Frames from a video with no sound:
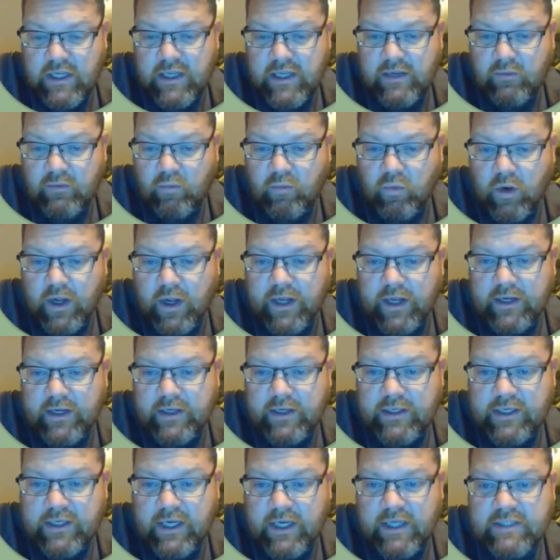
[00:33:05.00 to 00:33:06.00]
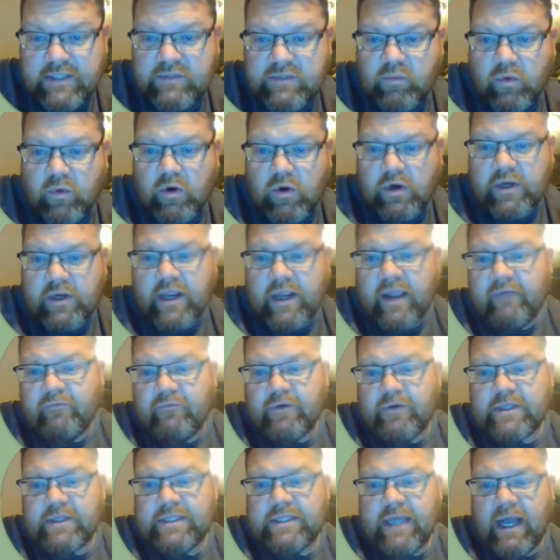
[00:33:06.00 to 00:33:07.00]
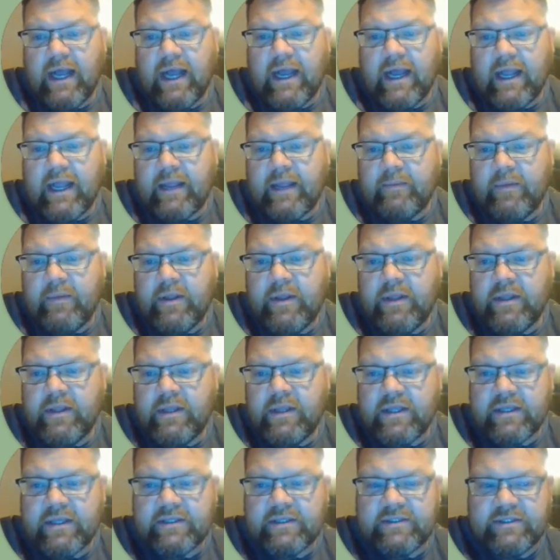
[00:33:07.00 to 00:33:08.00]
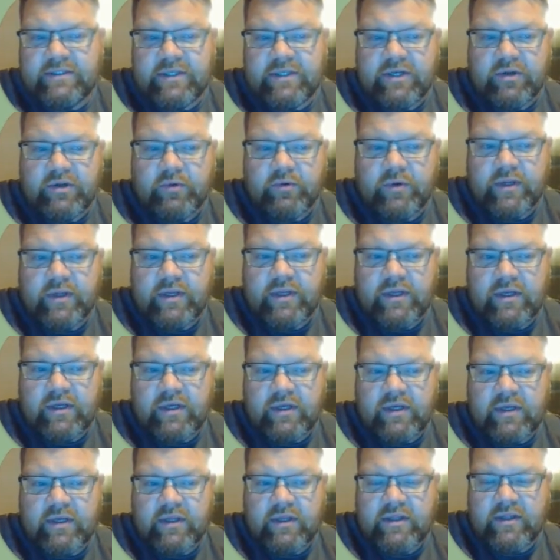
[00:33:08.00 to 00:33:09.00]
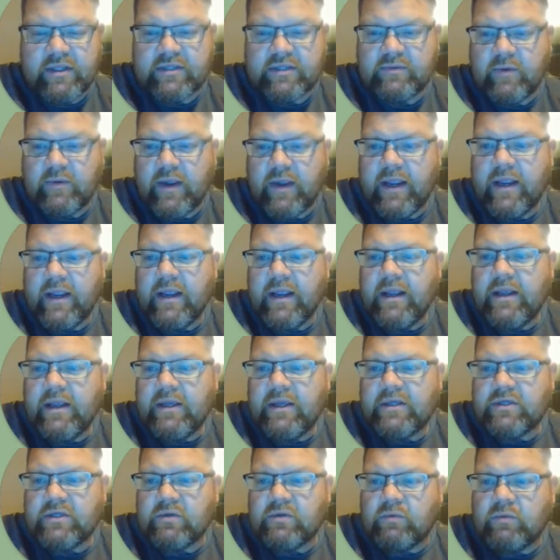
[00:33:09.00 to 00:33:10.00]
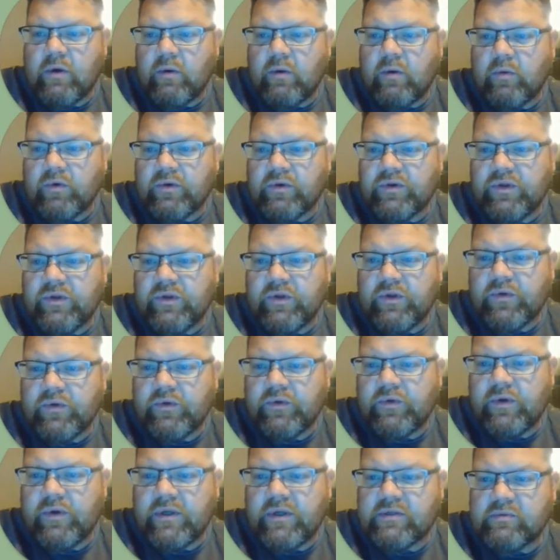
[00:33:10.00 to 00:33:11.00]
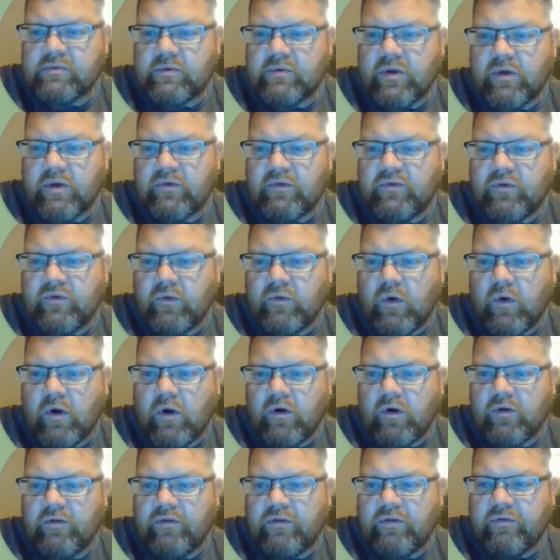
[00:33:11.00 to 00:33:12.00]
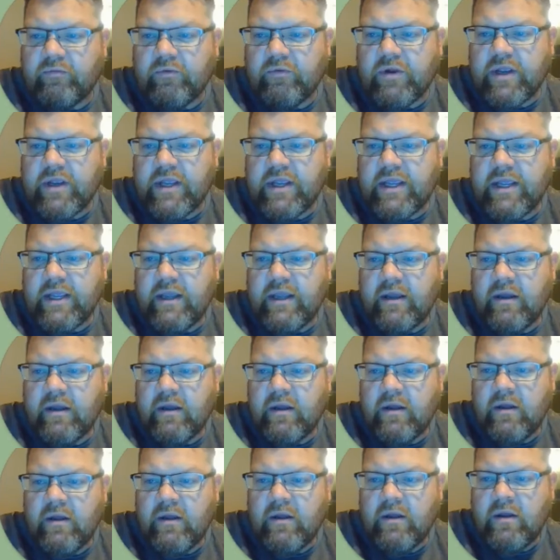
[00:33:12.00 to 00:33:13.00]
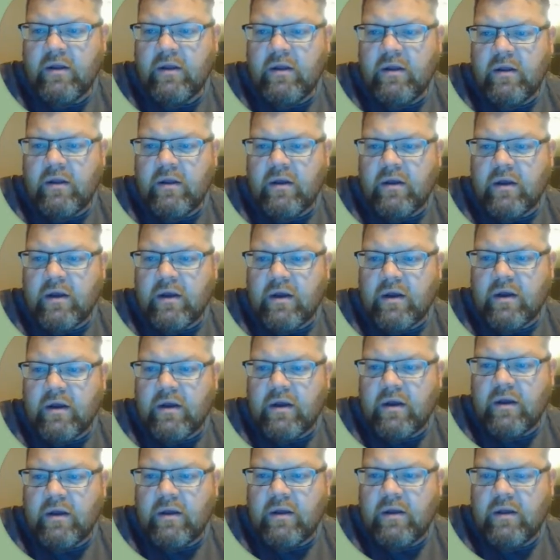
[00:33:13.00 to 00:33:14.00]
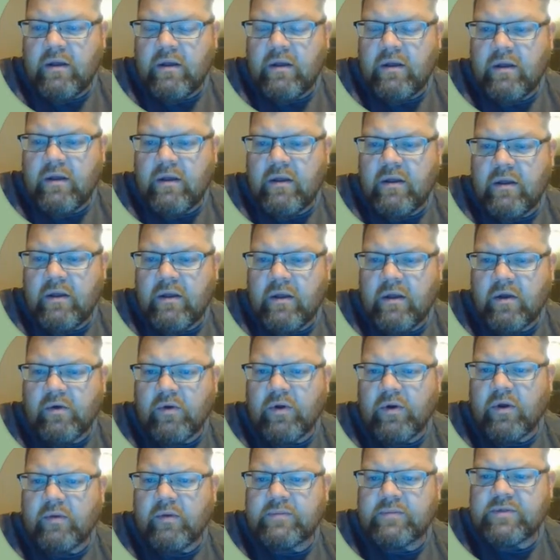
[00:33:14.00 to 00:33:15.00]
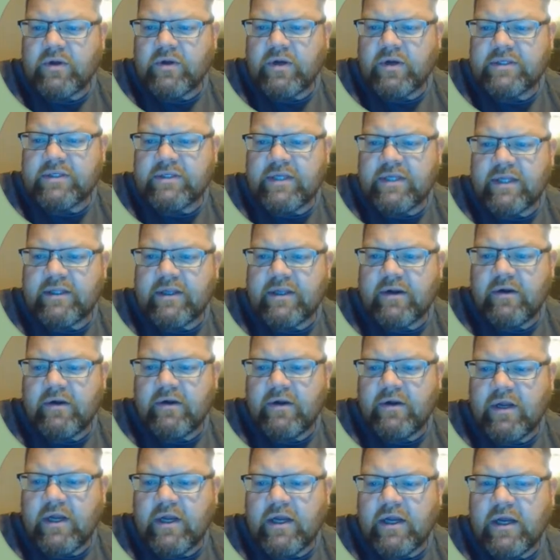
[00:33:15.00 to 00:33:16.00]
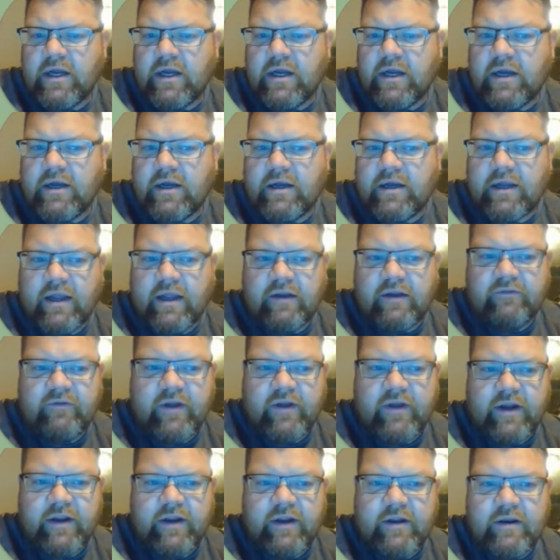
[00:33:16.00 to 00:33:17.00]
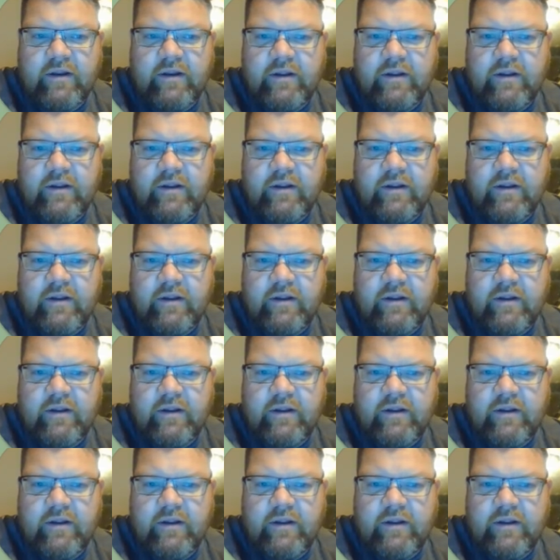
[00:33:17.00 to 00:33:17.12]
what does work every time is to do it this way. So what we'll do is we'll go to our three. Oh no, I'm sorry, it's not there. I gotta find it.